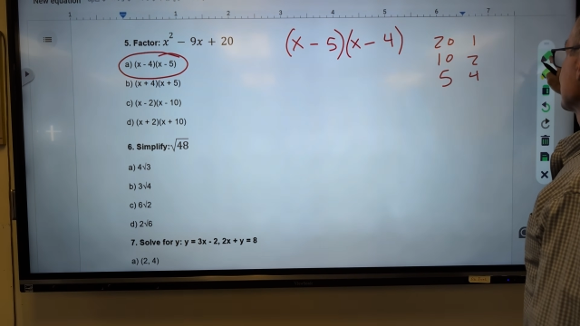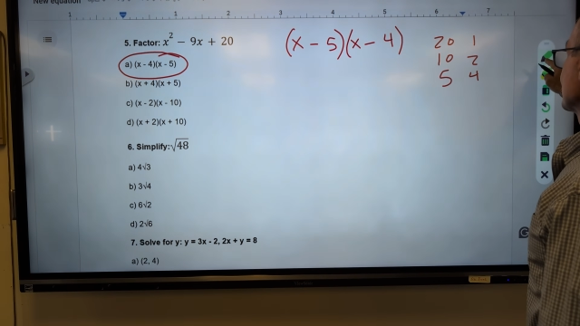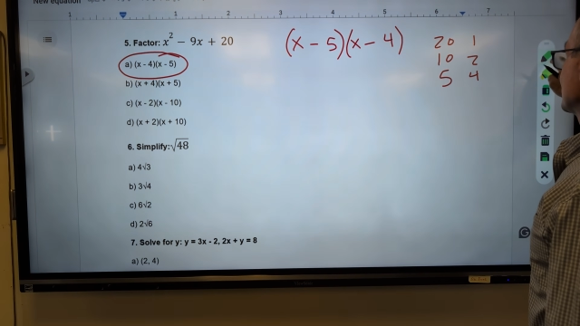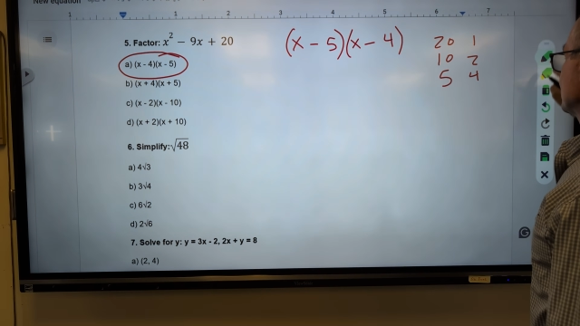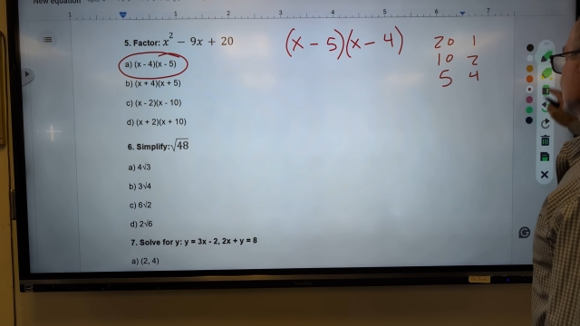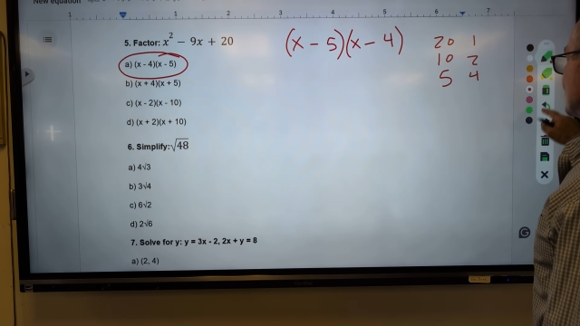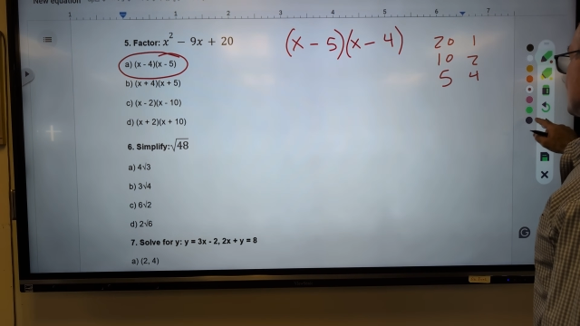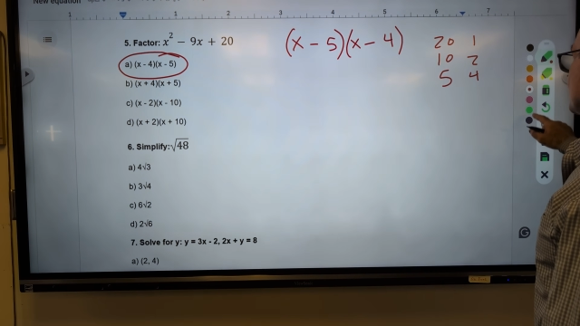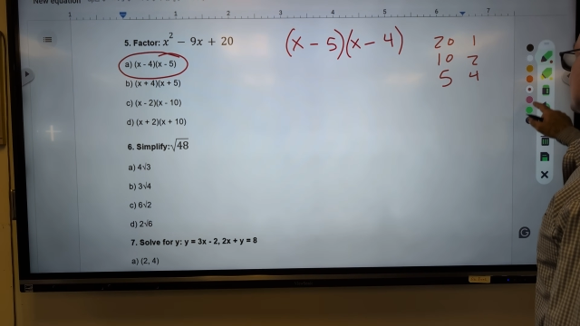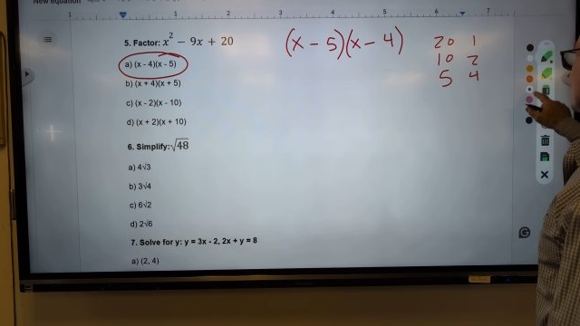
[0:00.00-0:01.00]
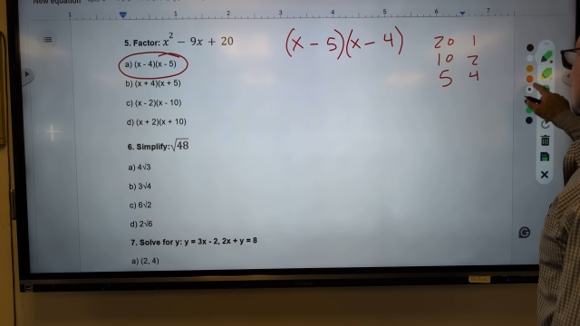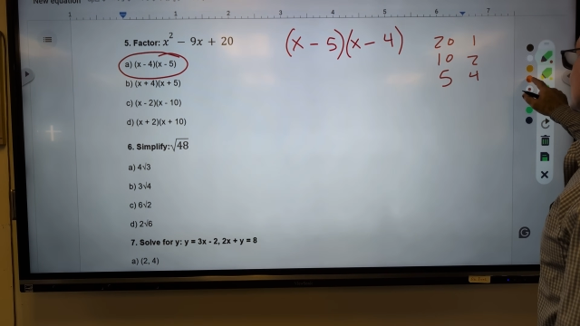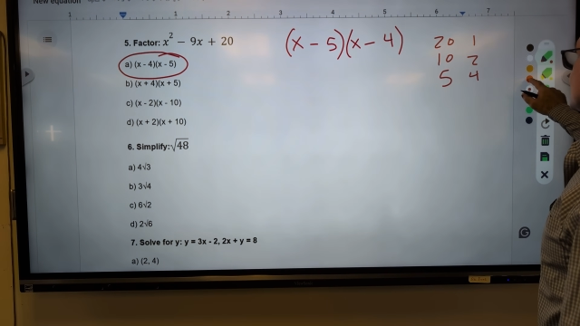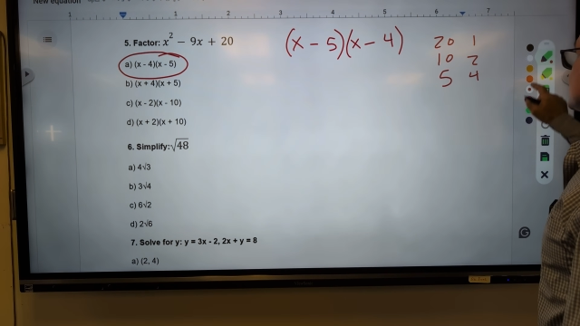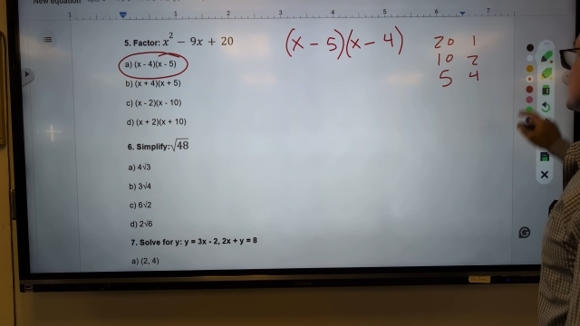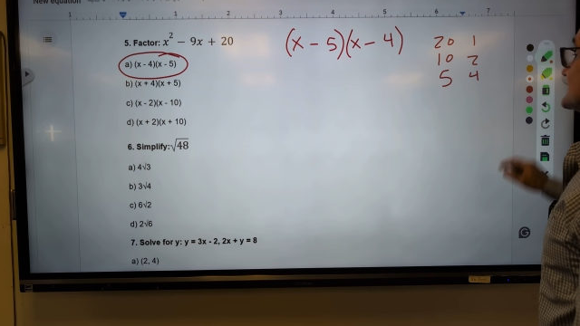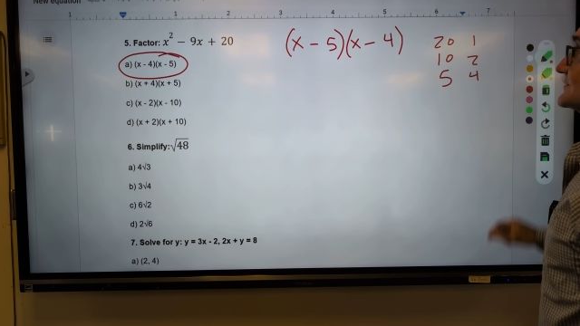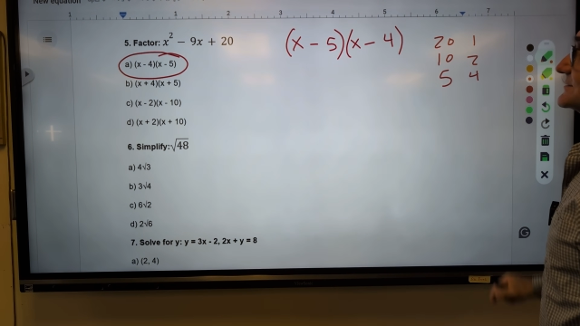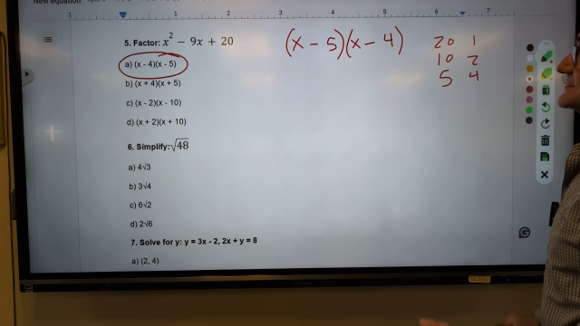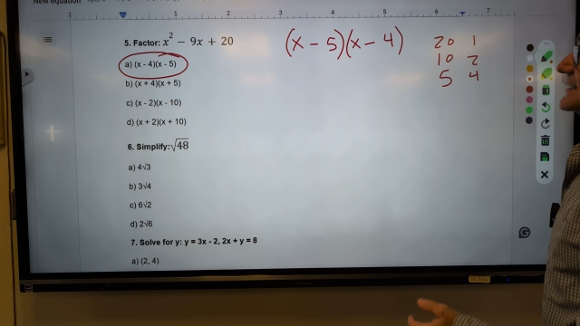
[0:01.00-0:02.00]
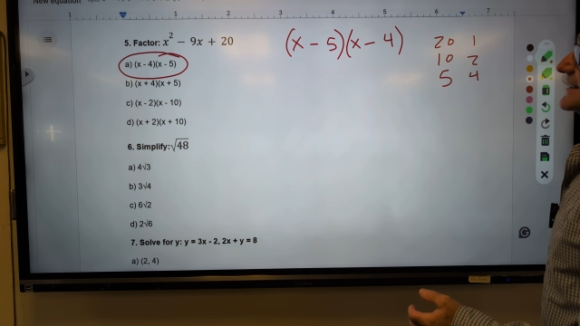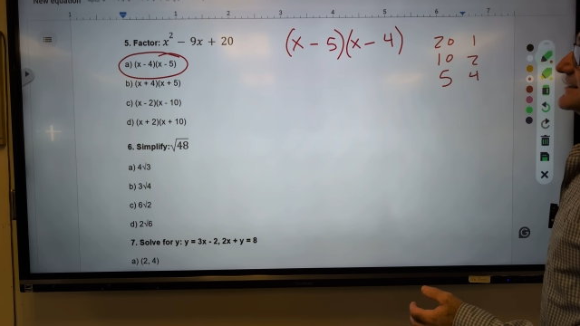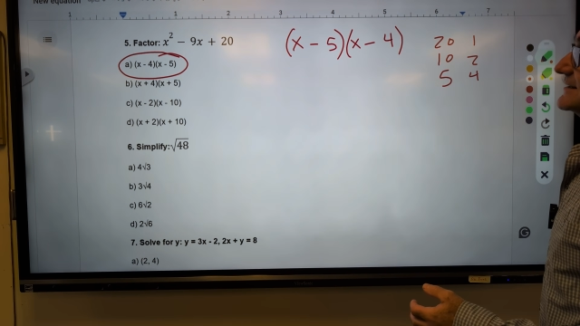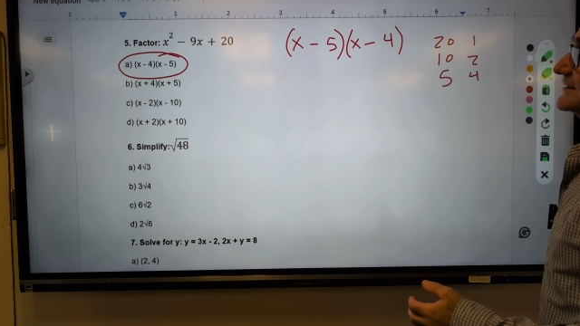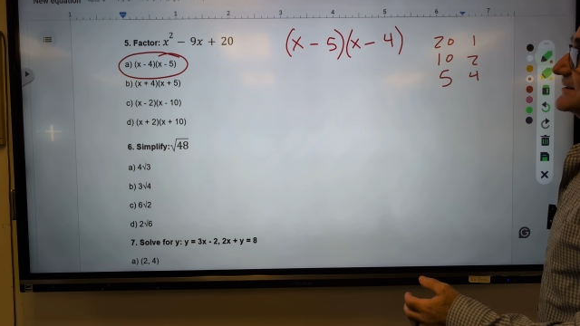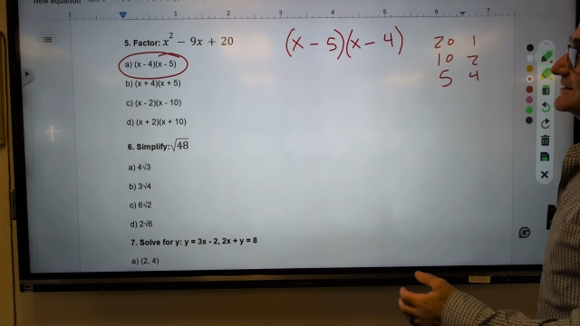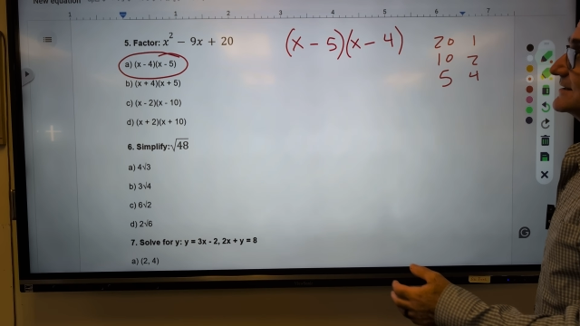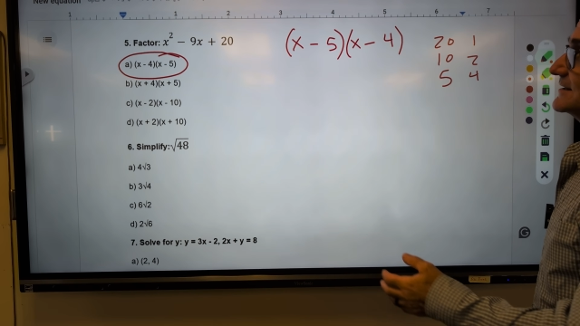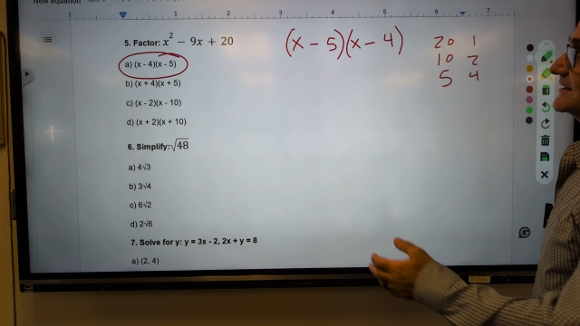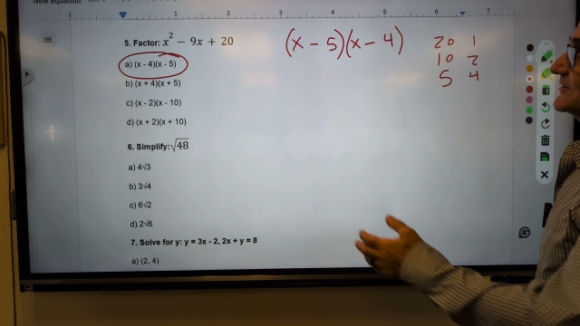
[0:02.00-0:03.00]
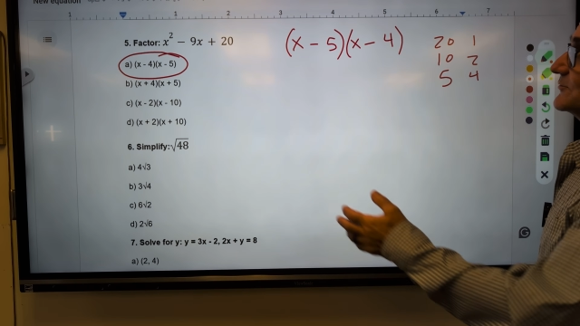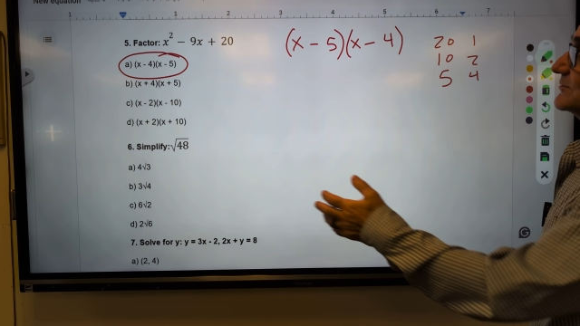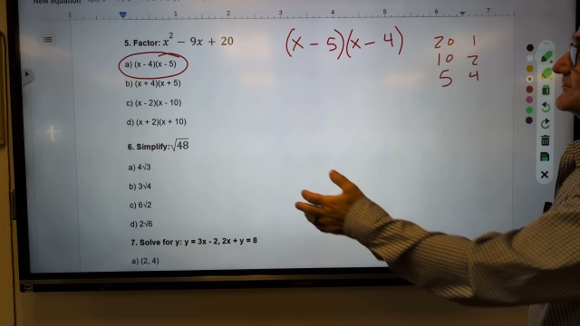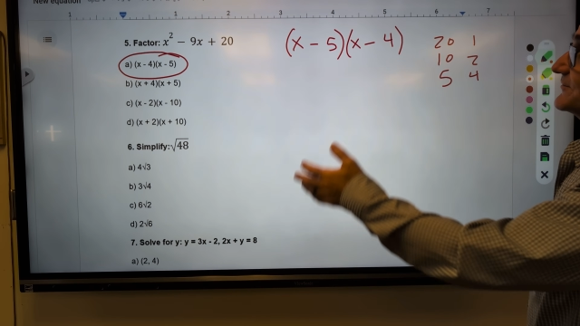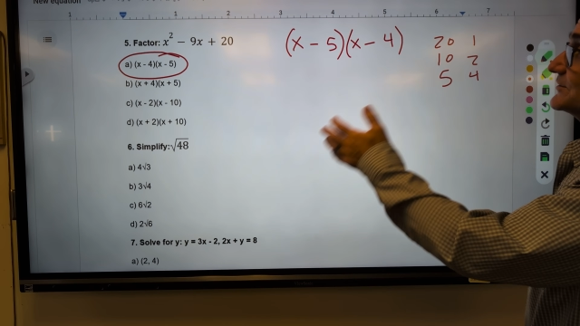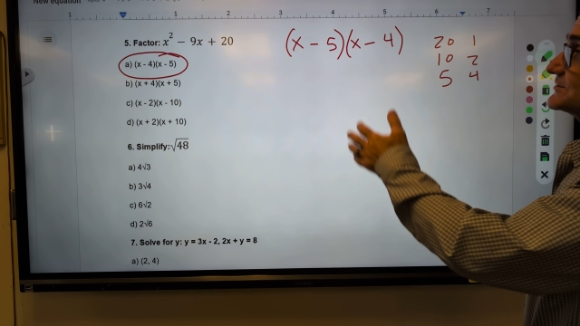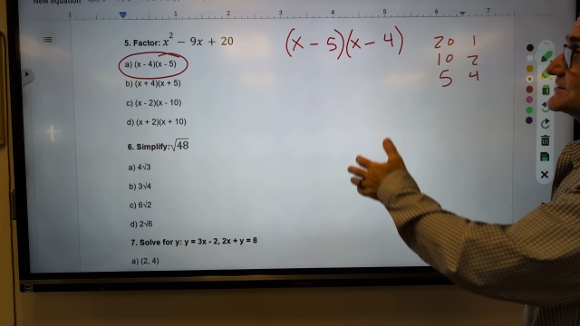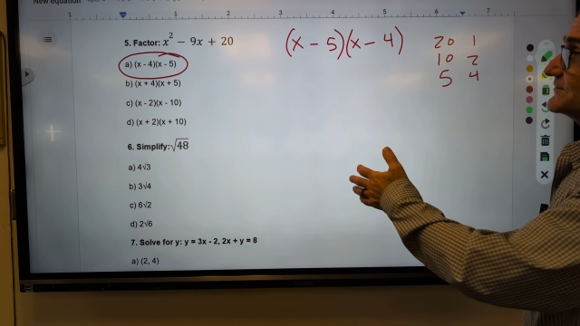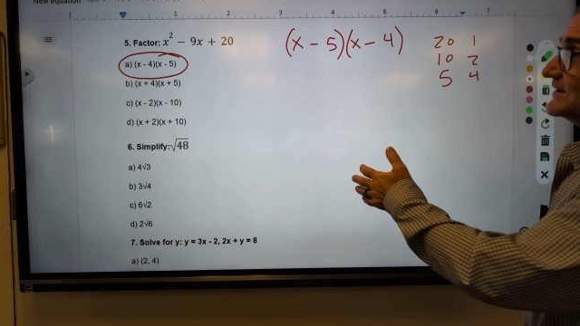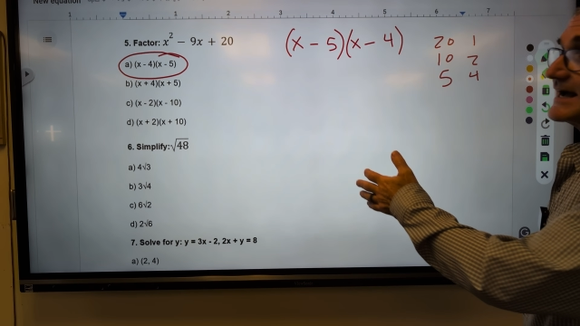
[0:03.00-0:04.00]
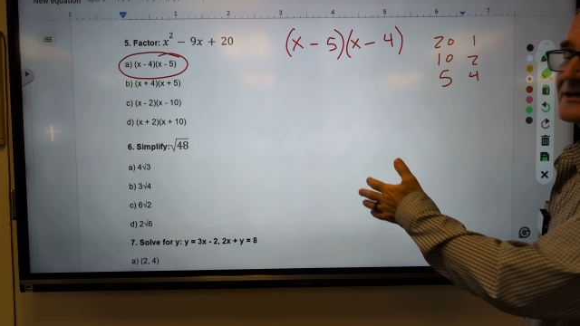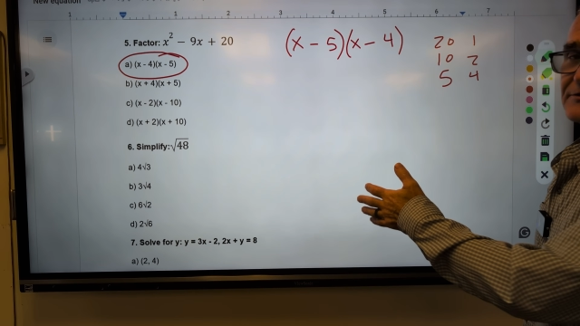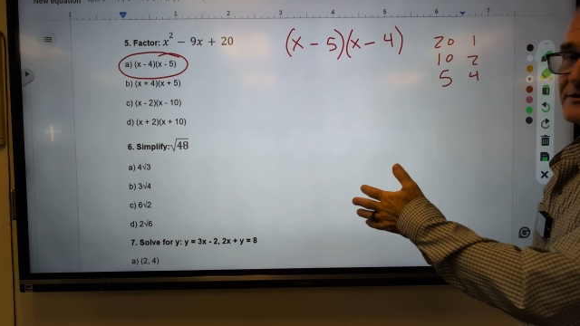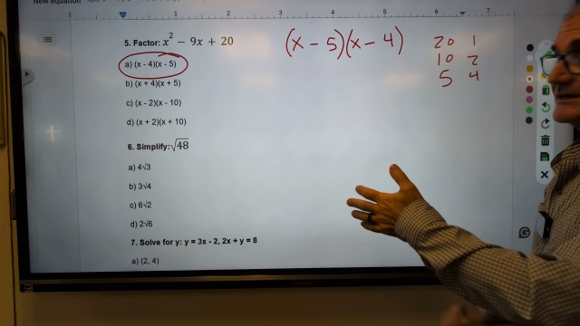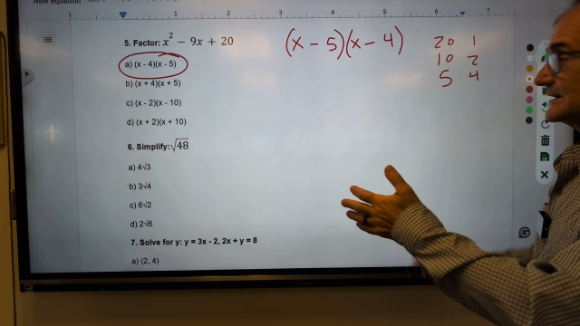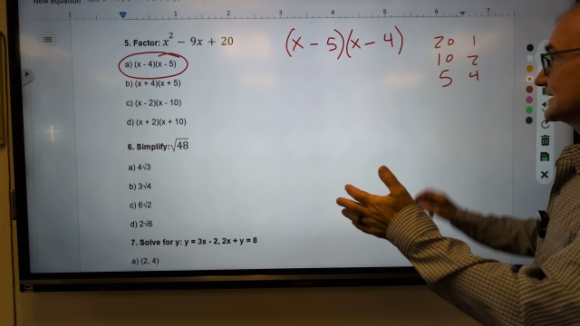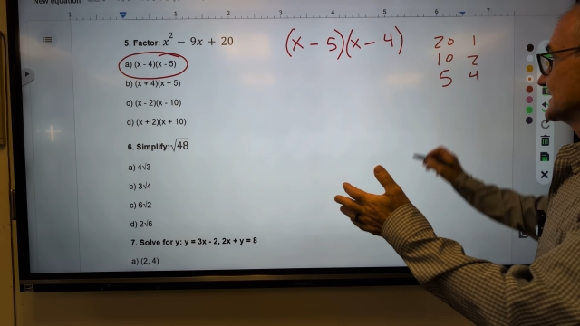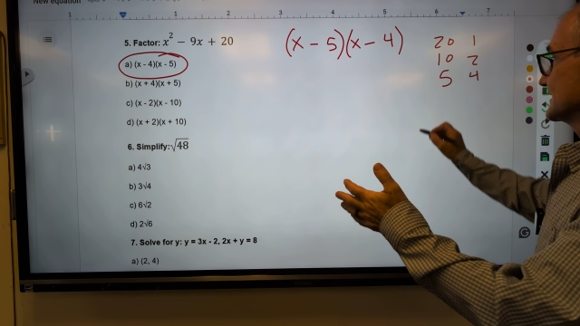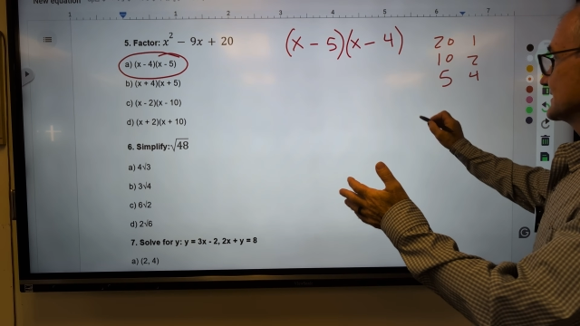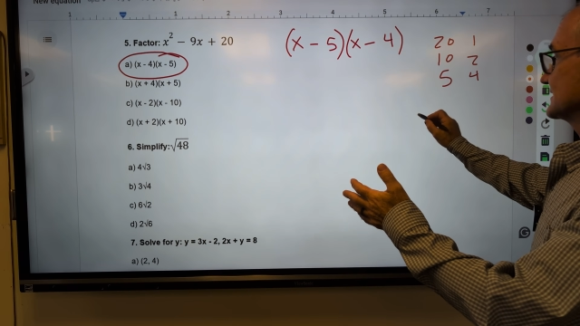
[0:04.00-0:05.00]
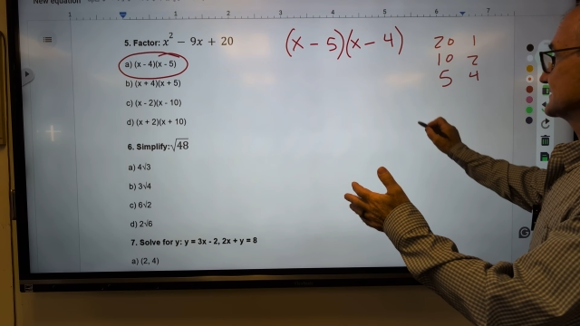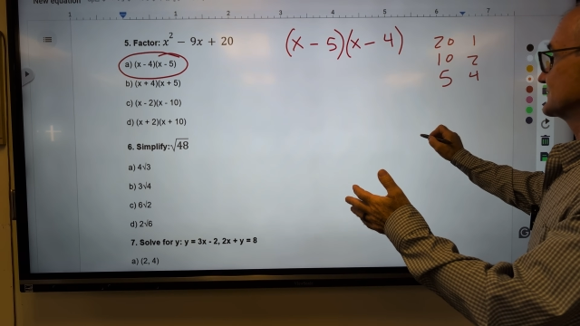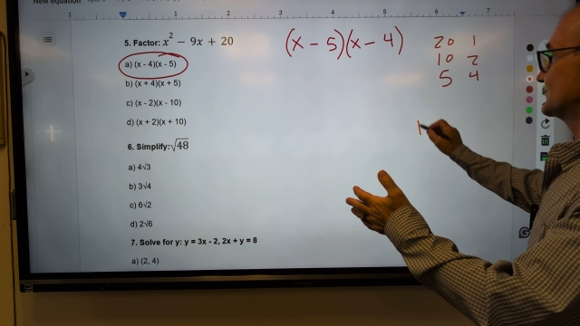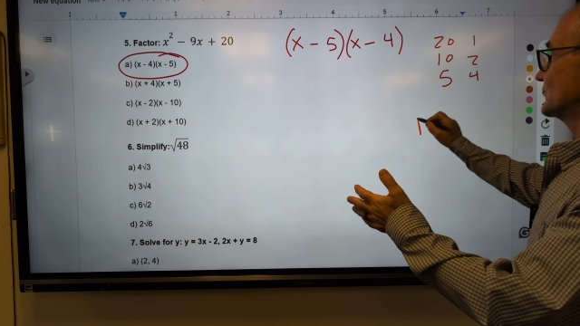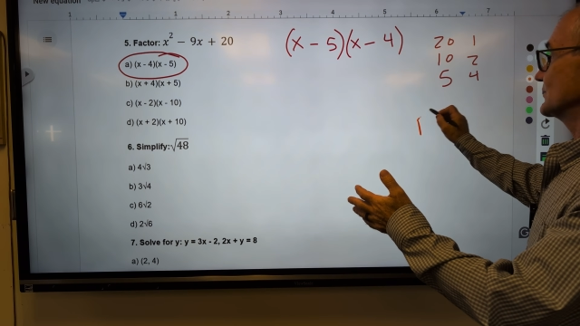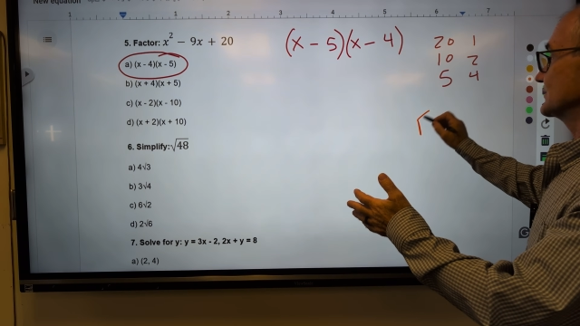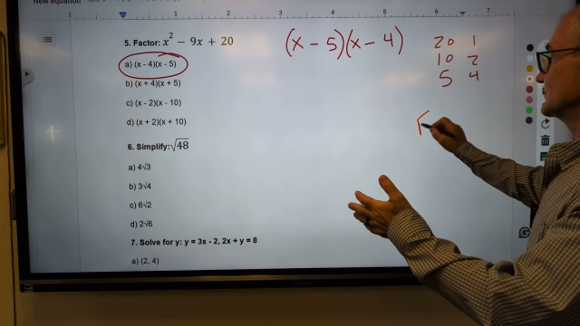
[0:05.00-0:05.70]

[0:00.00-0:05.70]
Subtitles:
(no speaker visible)